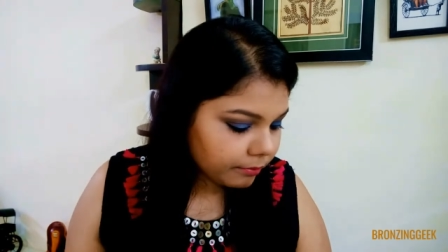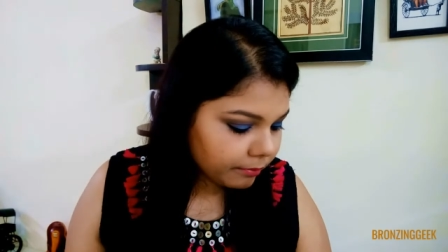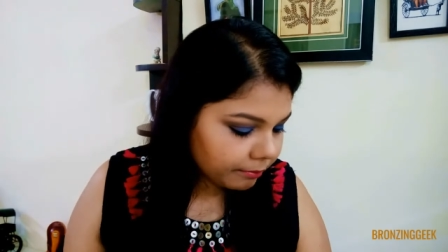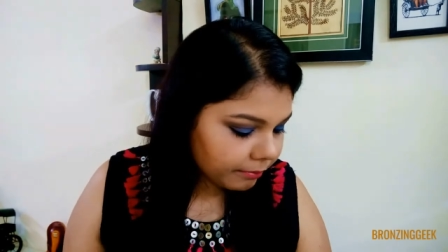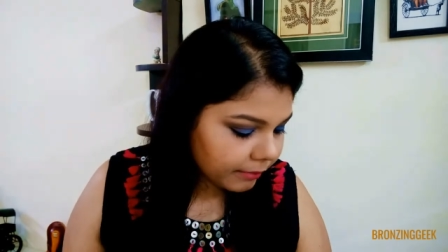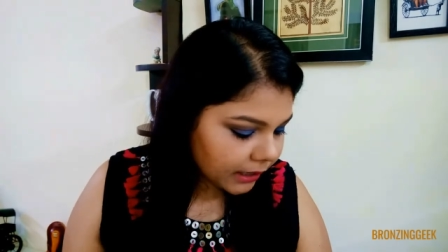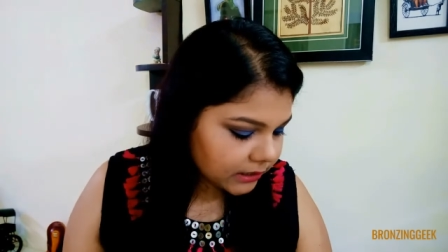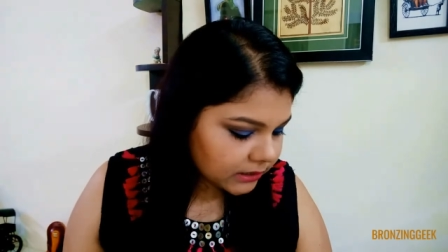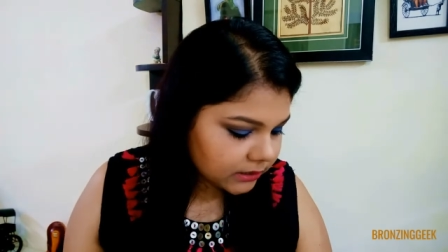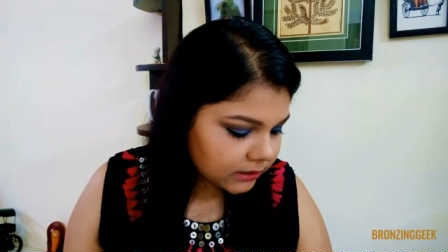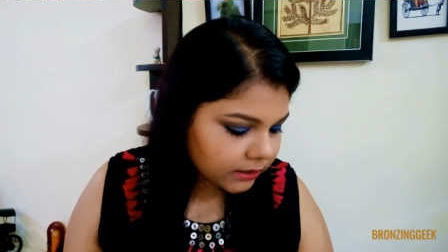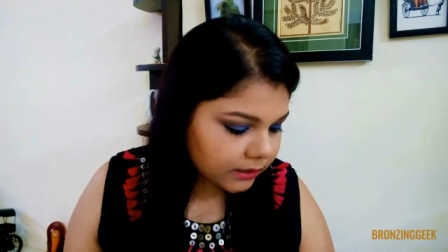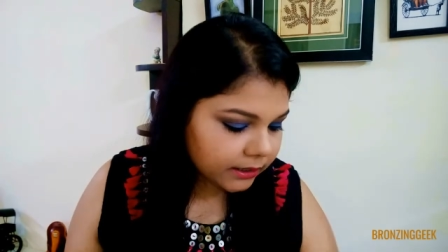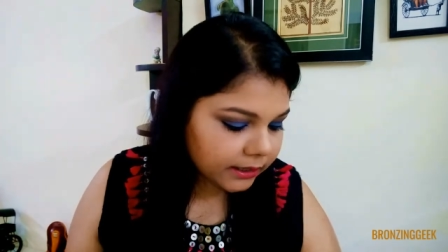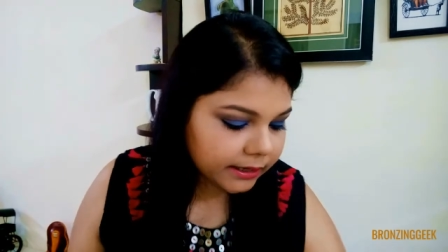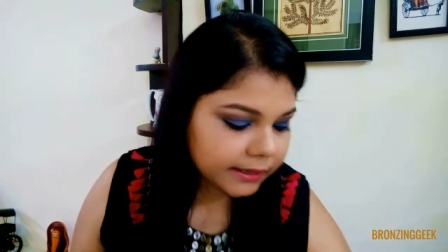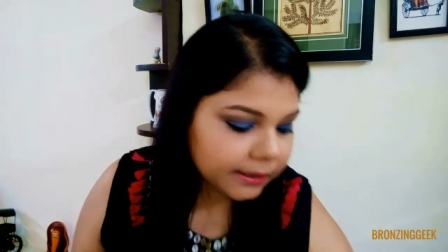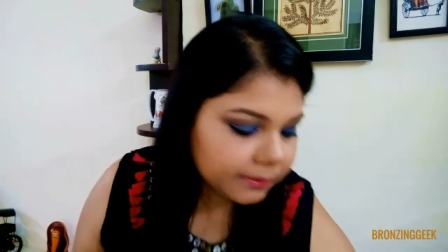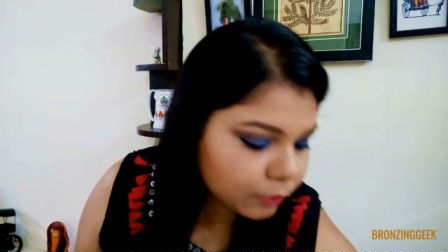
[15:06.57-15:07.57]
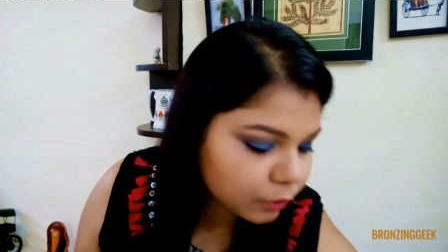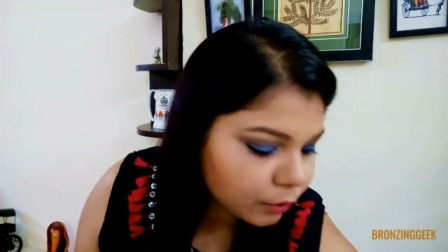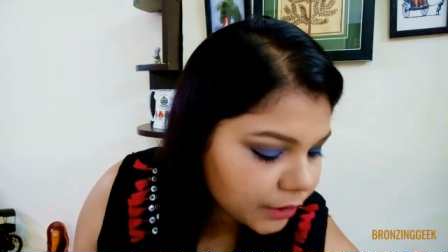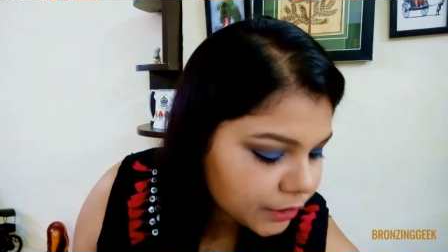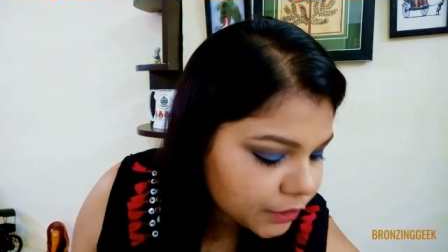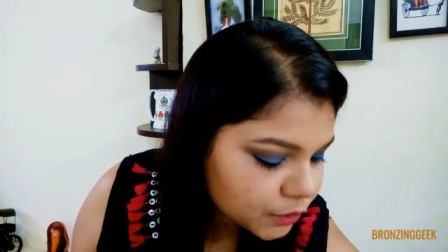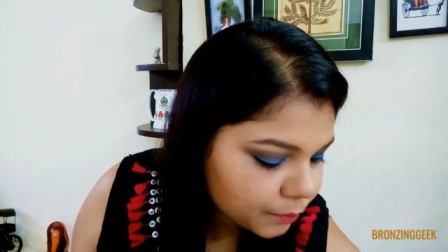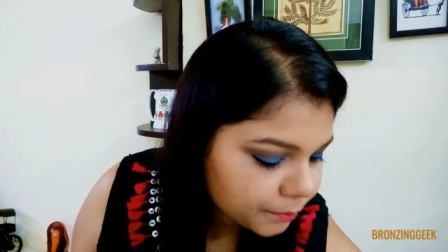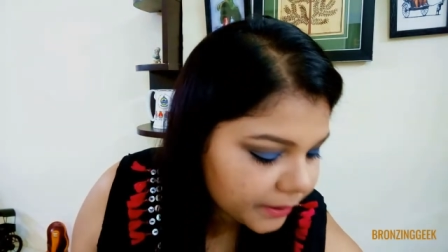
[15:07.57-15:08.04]
But I am
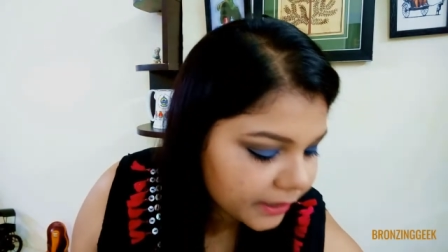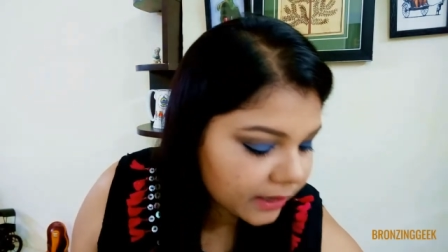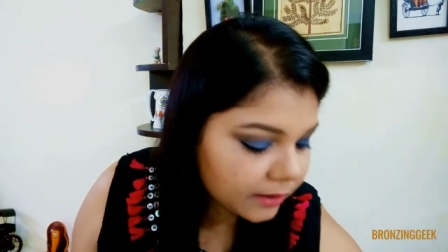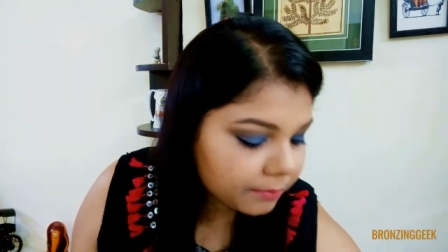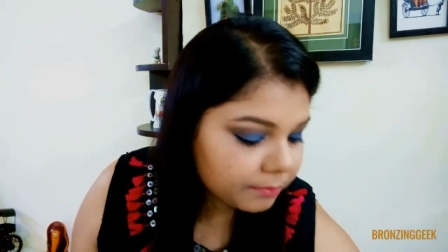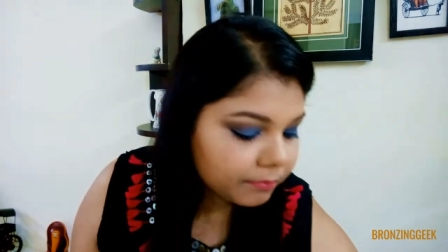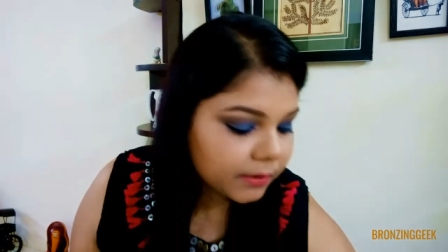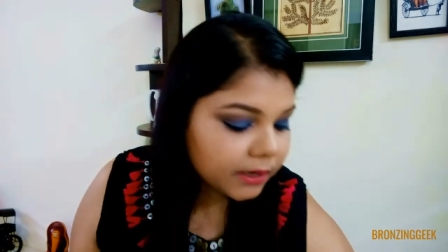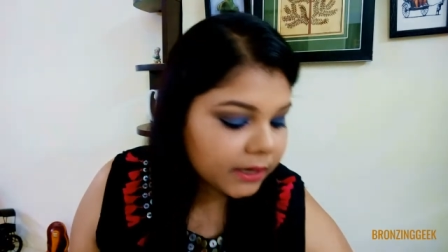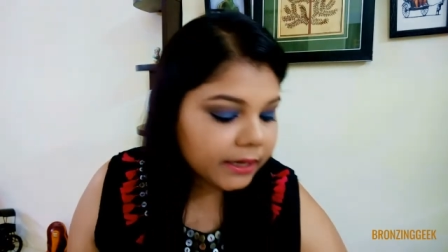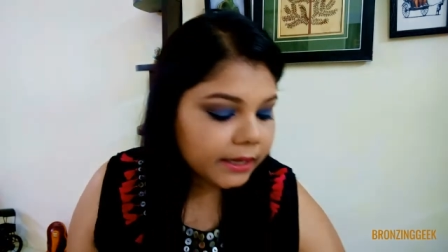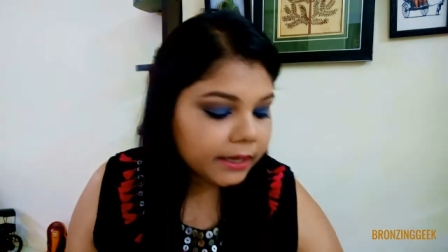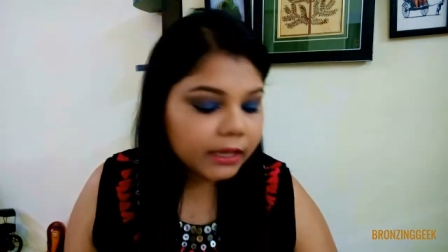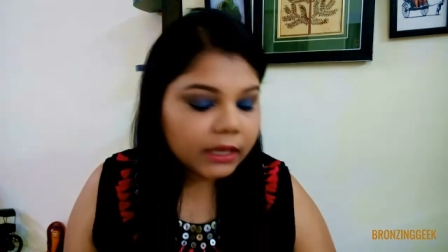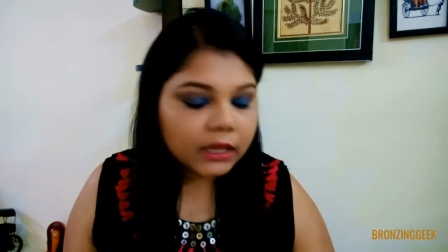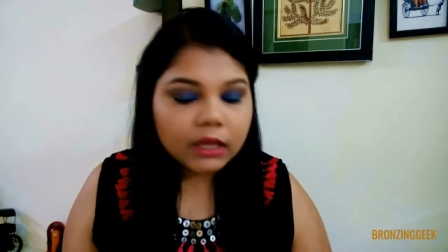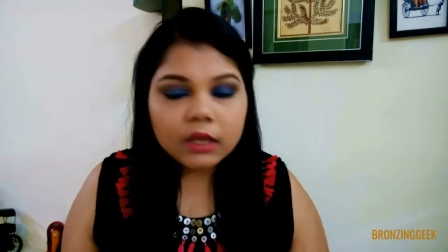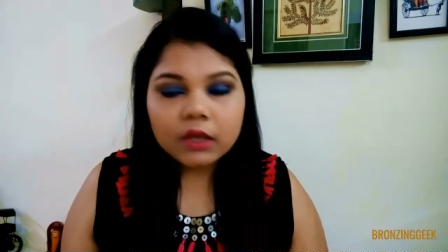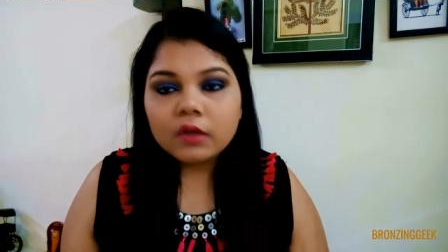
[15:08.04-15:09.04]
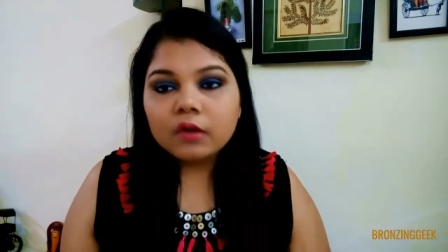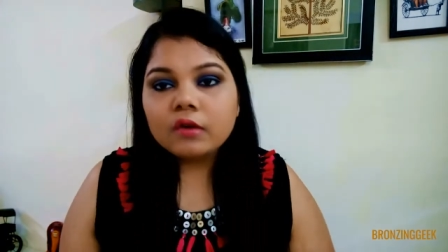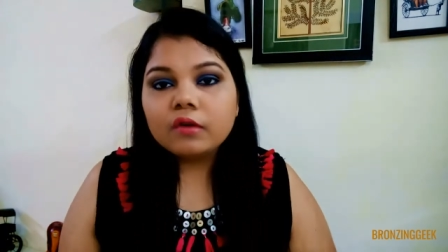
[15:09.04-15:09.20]
going to pick up my